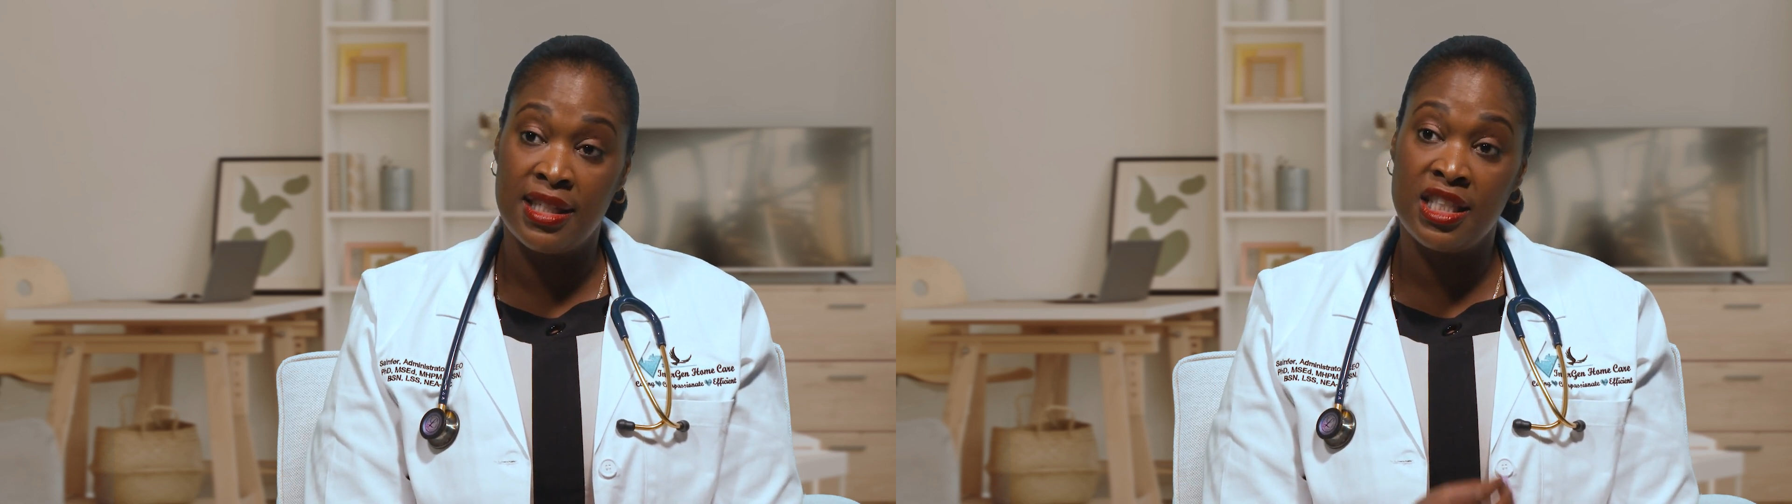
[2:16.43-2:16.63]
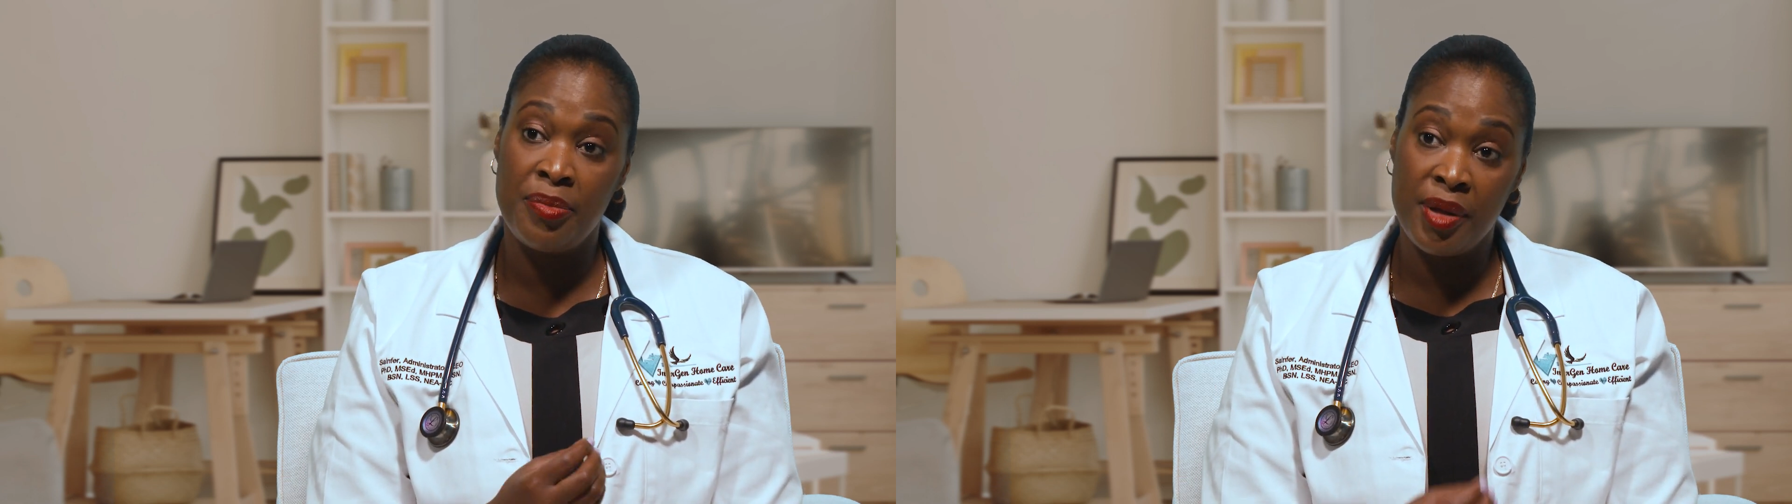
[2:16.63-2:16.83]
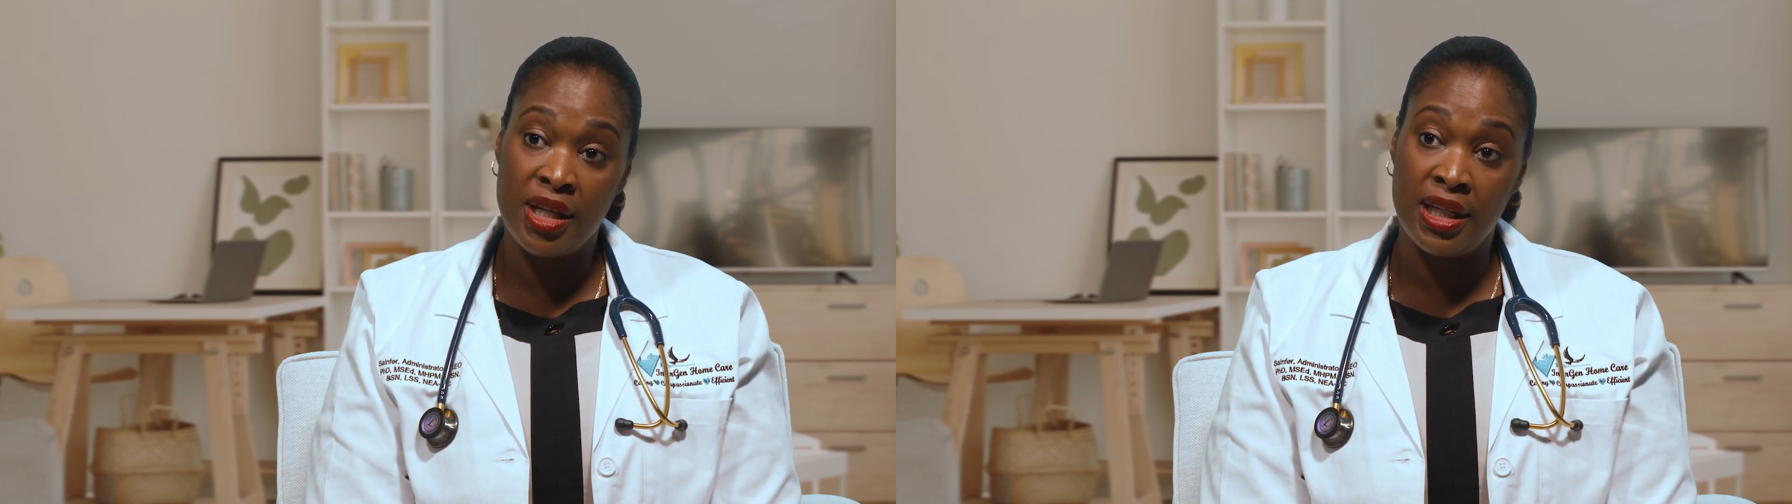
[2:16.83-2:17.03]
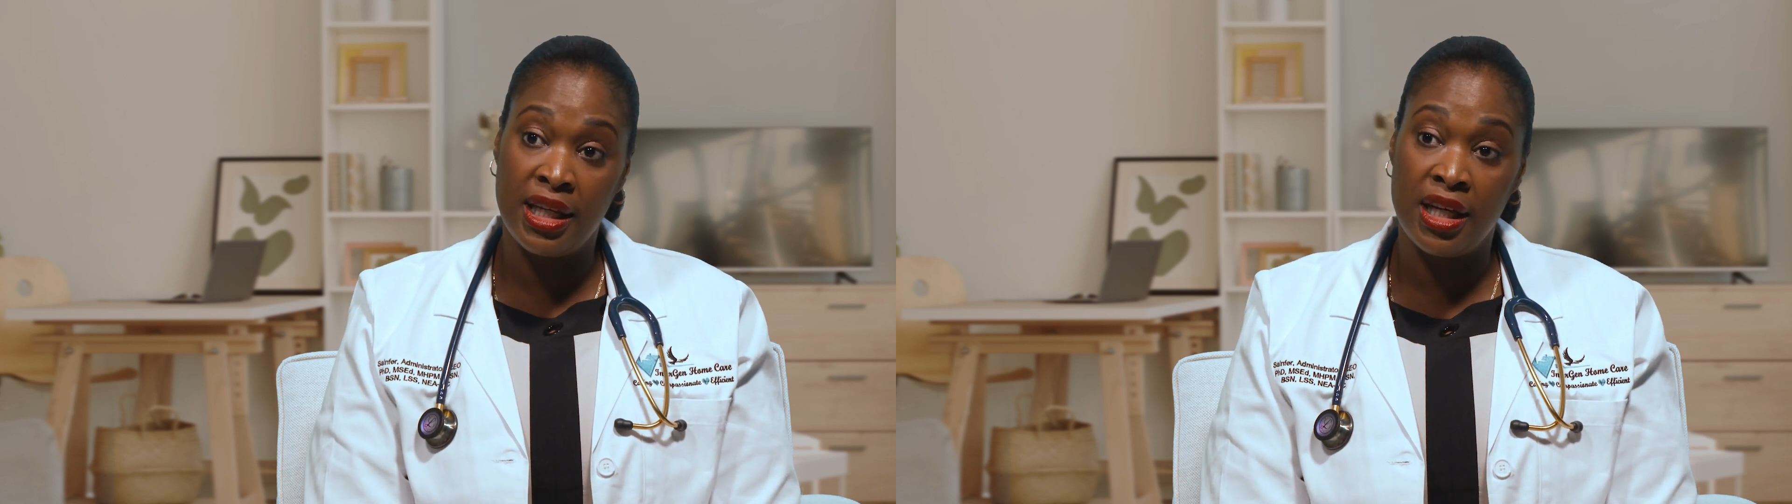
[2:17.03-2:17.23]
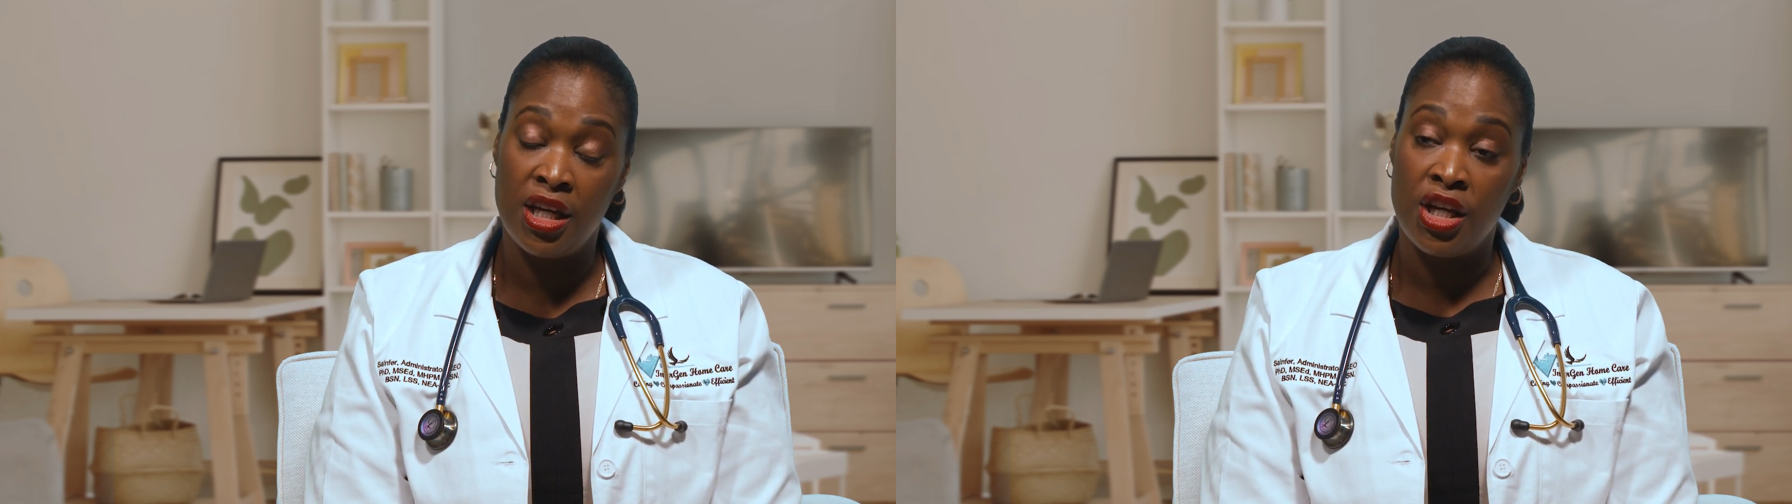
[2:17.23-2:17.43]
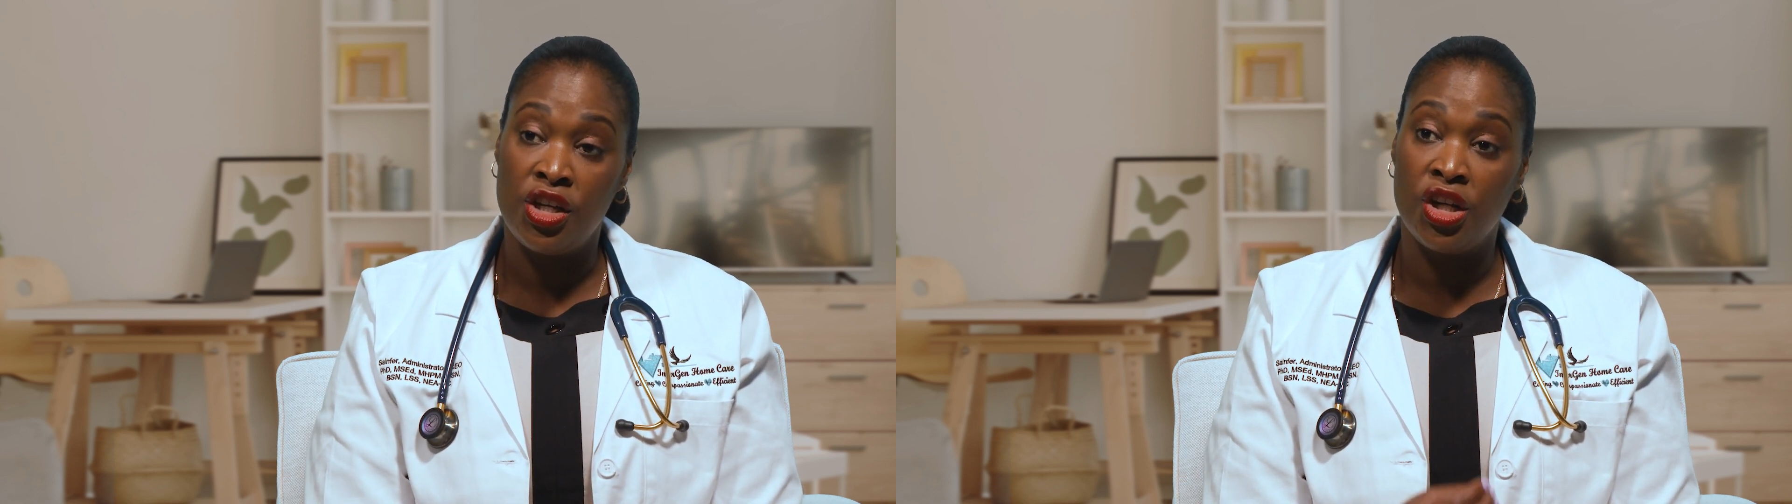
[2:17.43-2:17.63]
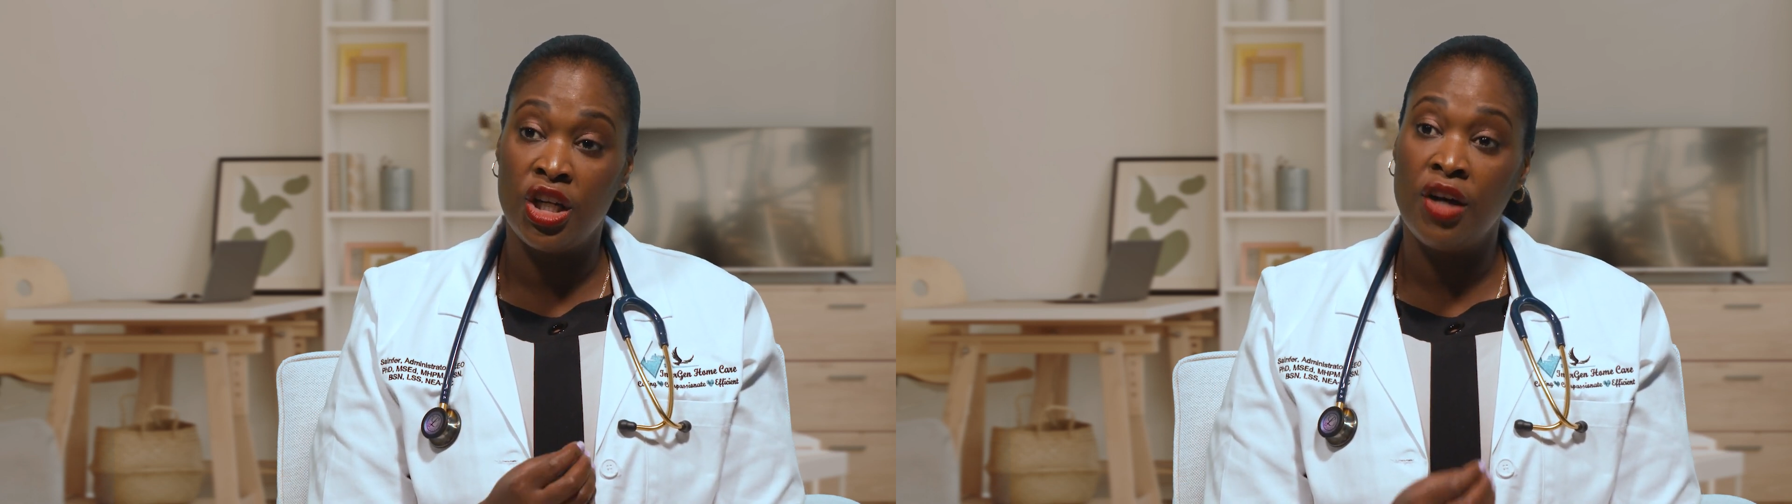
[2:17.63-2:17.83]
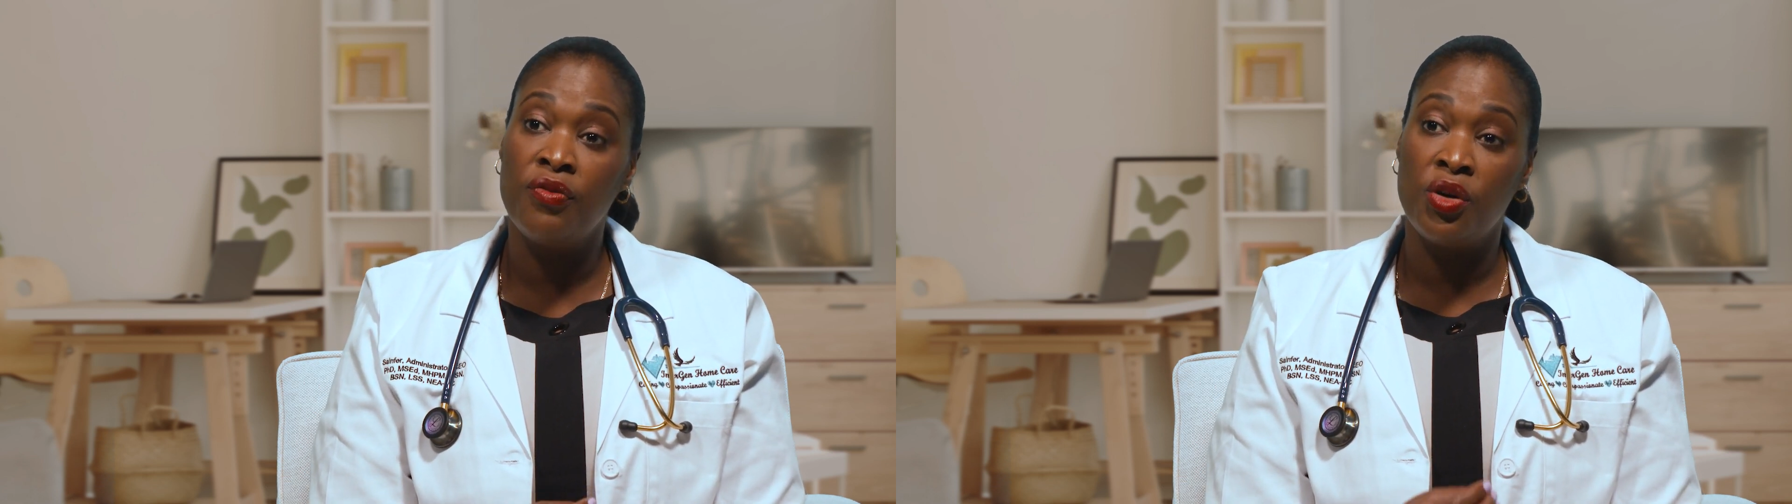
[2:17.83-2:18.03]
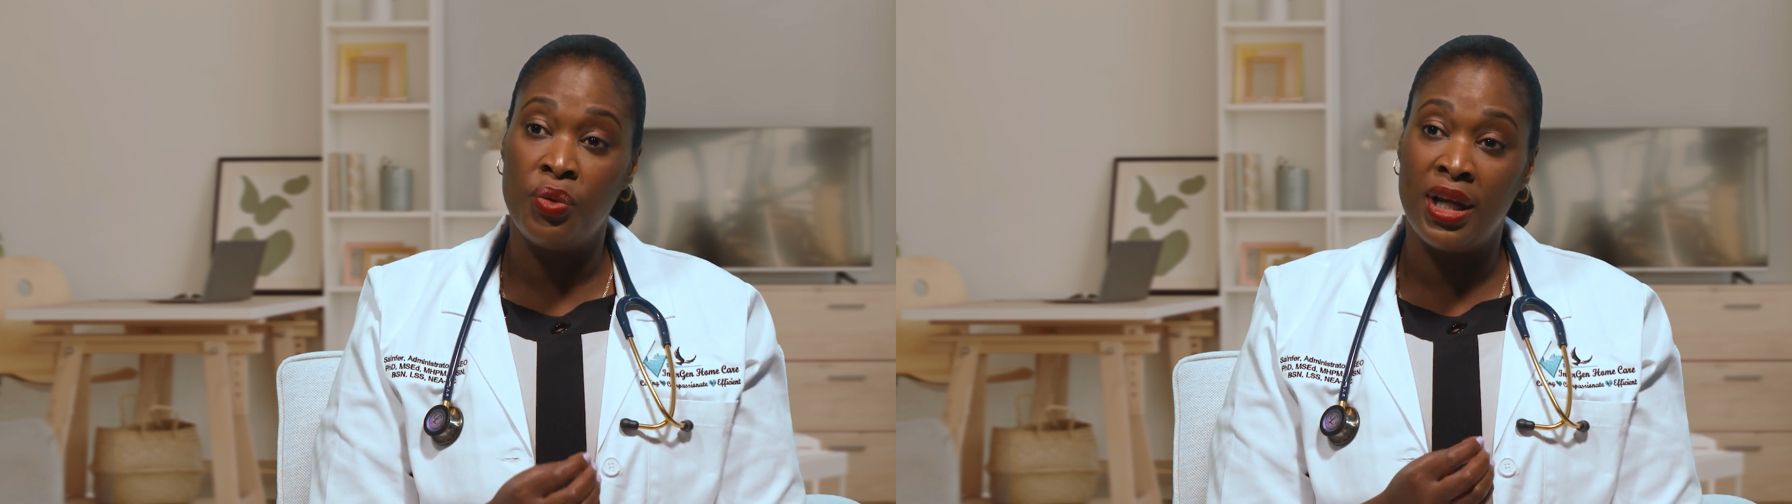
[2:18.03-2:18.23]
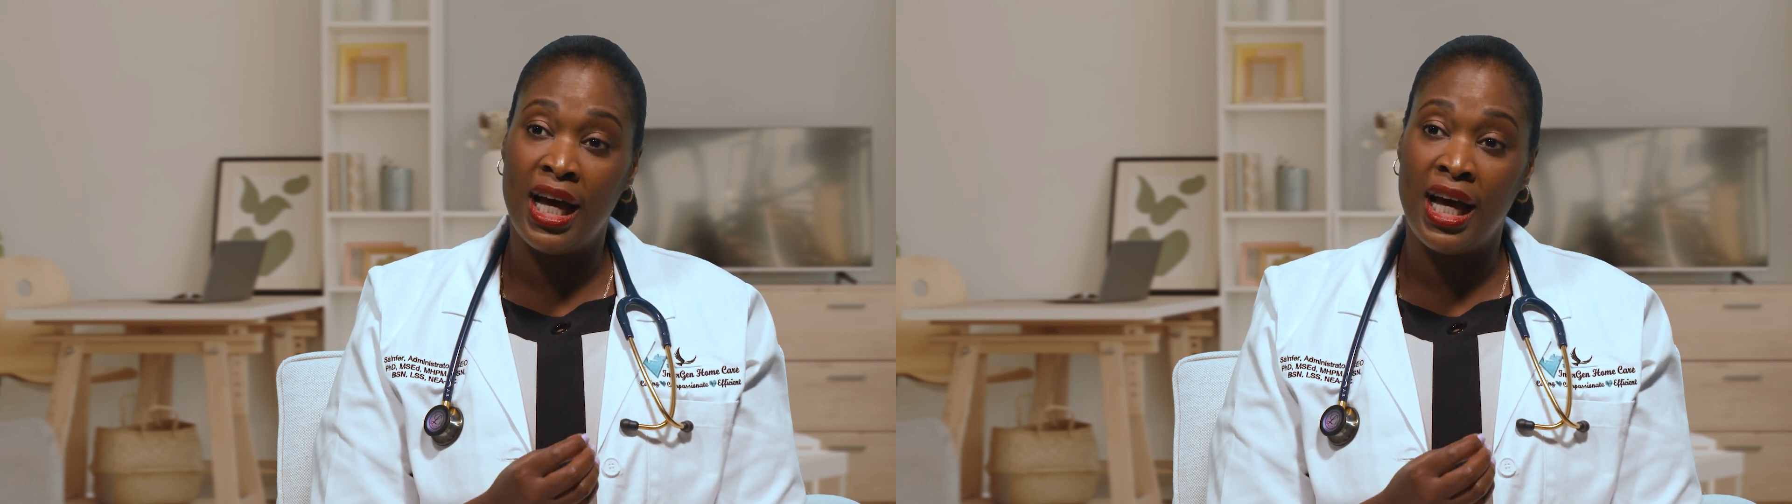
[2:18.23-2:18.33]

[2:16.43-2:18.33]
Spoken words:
typically your loved one will